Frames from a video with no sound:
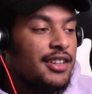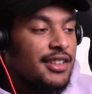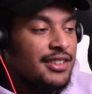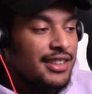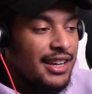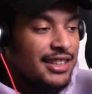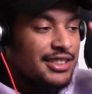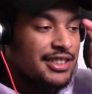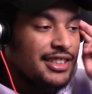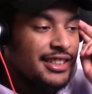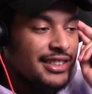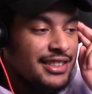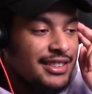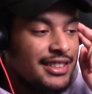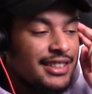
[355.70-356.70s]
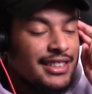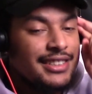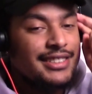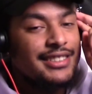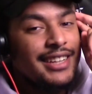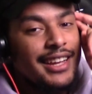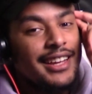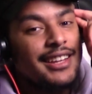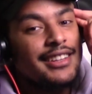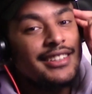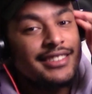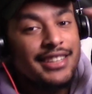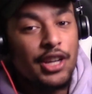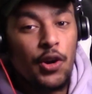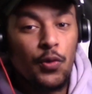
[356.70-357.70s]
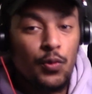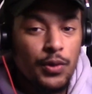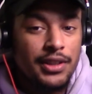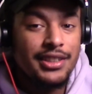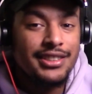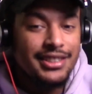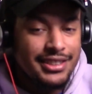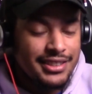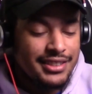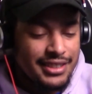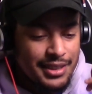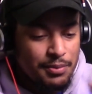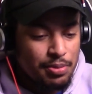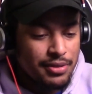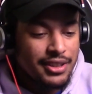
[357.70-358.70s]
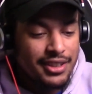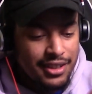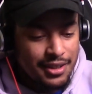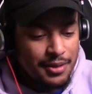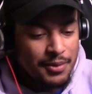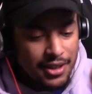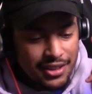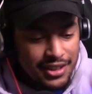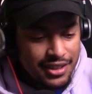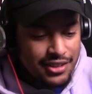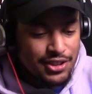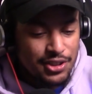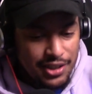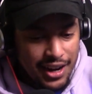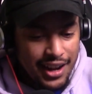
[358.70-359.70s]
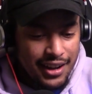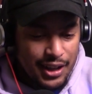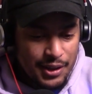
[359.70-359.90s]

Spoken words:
That shit, this nigga really just said pre-cum on a track.